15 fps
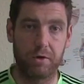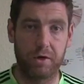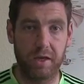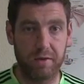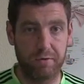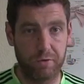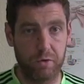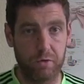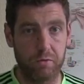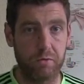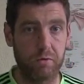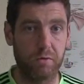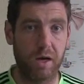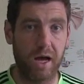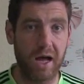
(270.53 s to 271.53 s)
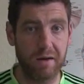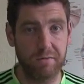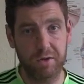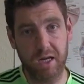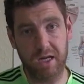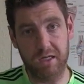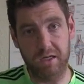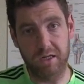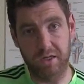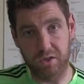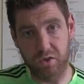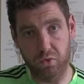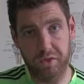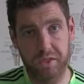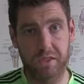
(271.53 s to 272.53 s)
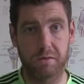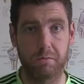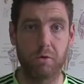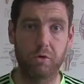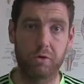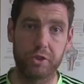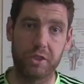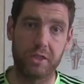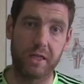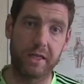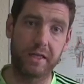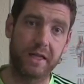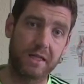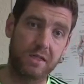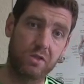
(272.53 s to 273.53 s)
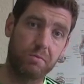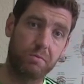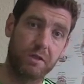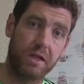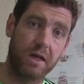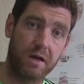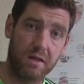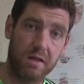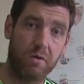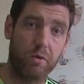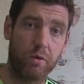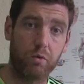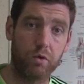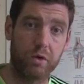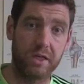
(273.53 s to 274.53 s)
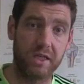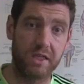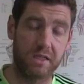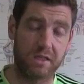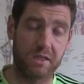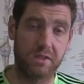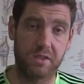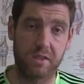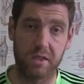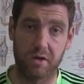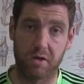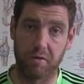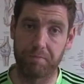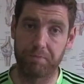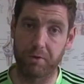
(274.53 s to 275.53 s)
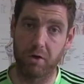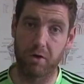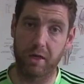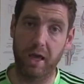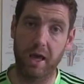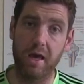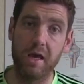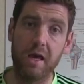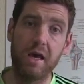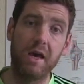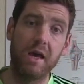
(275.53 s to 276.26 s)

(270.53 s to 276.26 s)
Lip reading: But if you have that kind of twisting motion, then that's something that we would need to consider, okay.